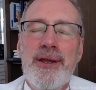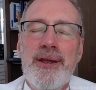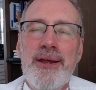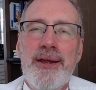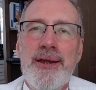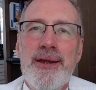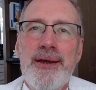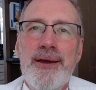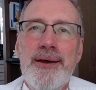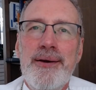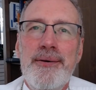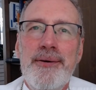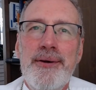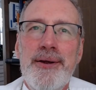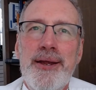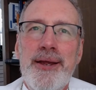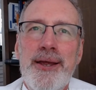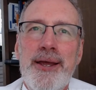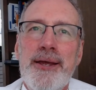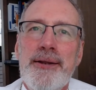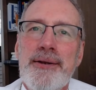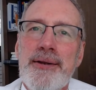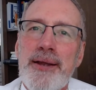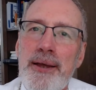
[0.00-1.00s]
Uh,
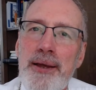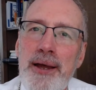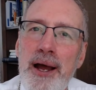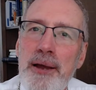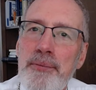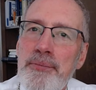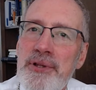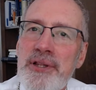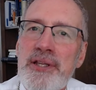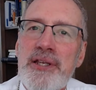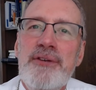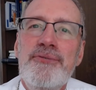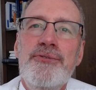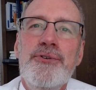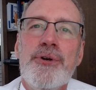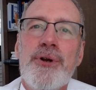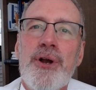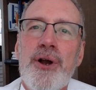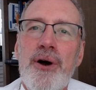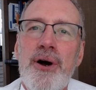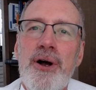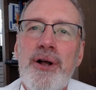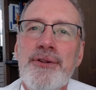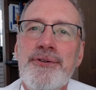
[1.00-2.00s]
and I, I believe you're
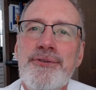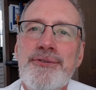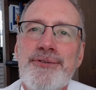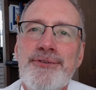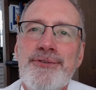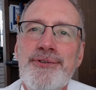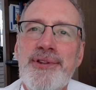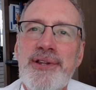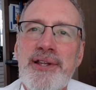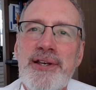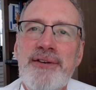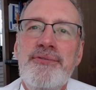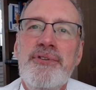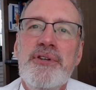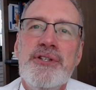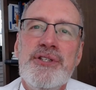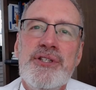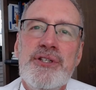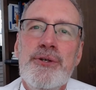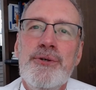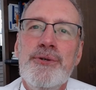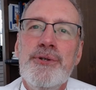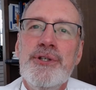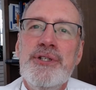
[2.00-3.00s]
called to live
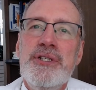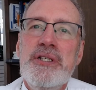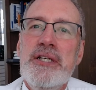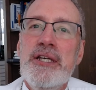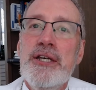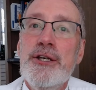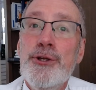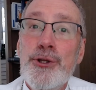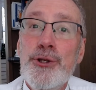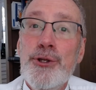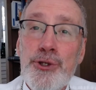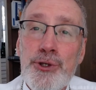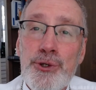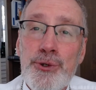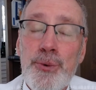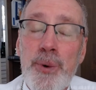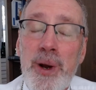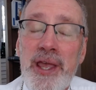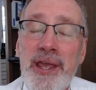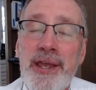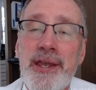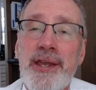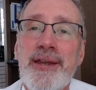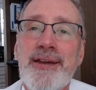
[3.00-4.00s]
this unity in a new
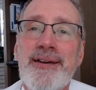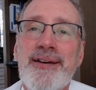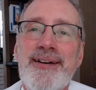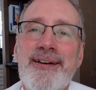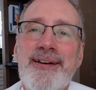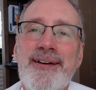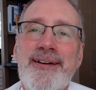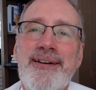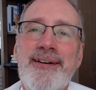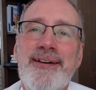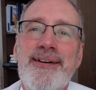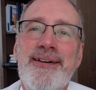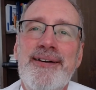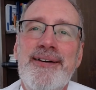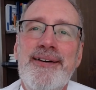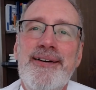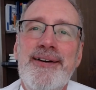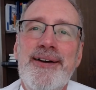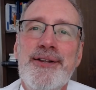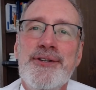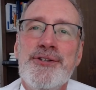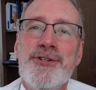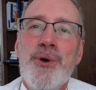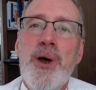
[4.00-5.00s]
way.
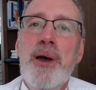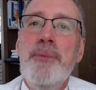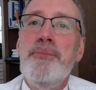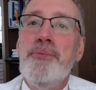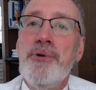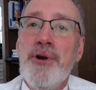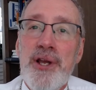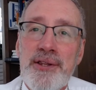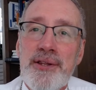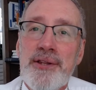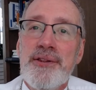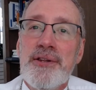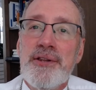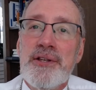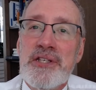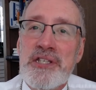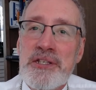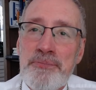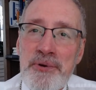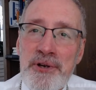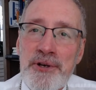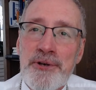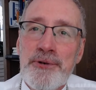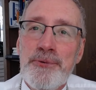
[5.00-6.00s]
And so I pray that the
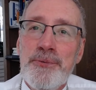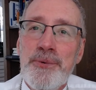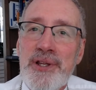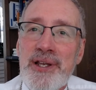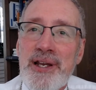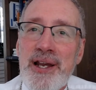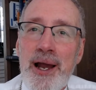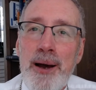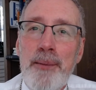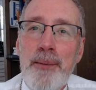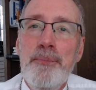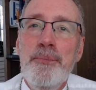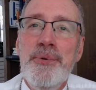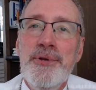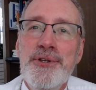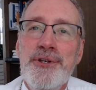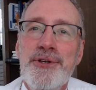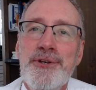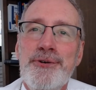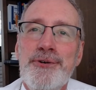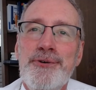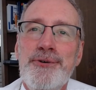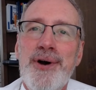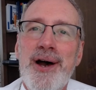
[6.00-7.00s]
Spirit will accompany
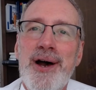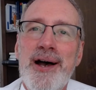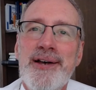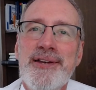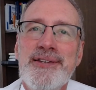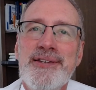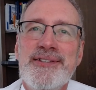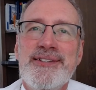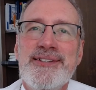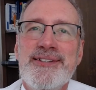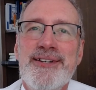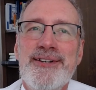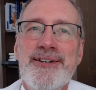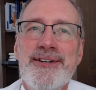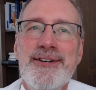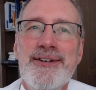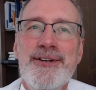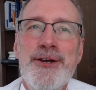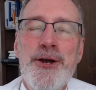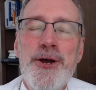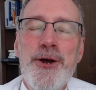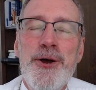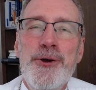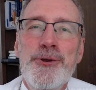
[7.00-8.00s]
you as uh,
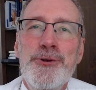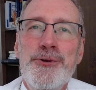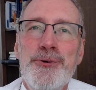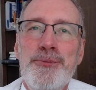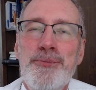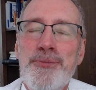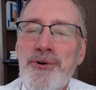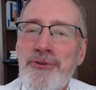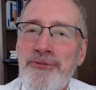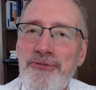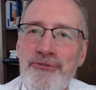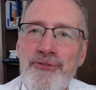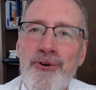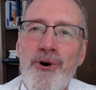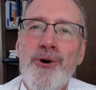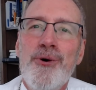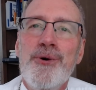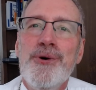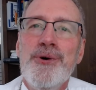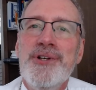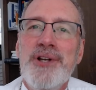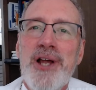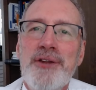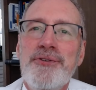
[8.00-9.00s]
you move
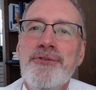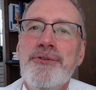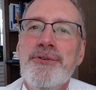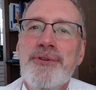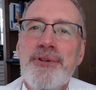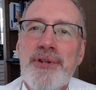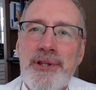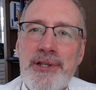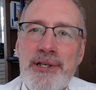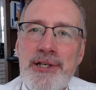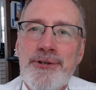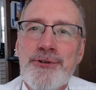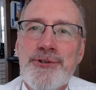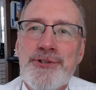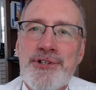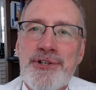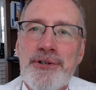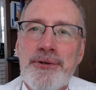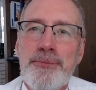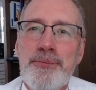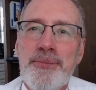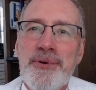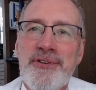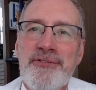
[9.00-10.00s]
forward under the
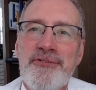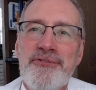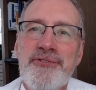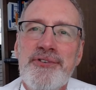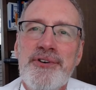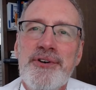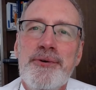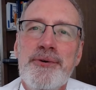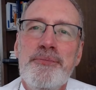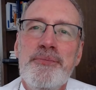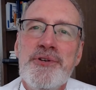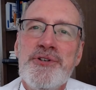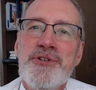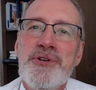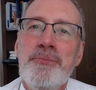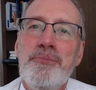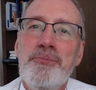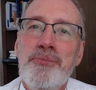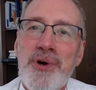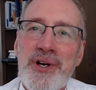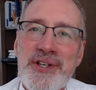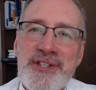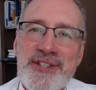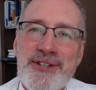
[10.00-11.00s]
leadership of uh, Bishop
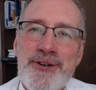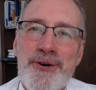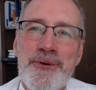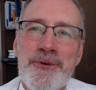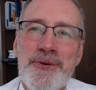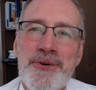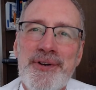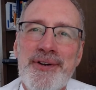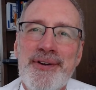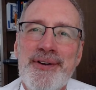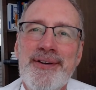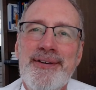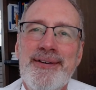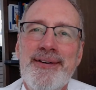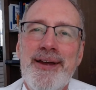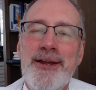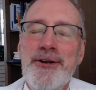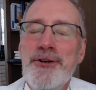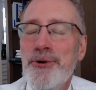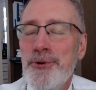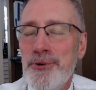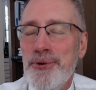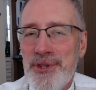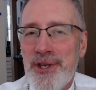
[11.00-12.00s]
Poisson.
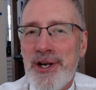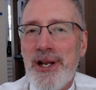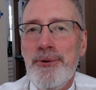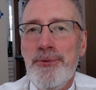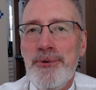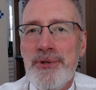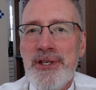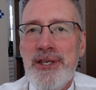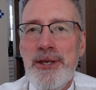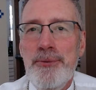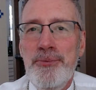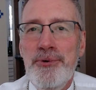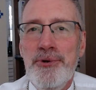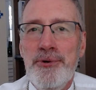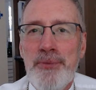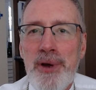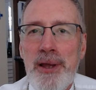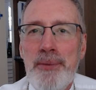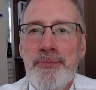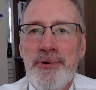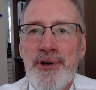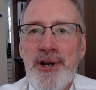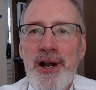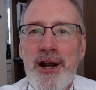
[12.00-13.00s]
And know that I will keep you in my
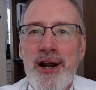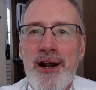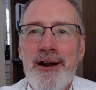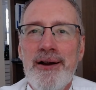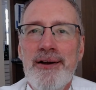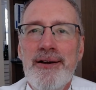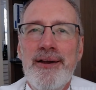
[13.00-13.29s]
prayer.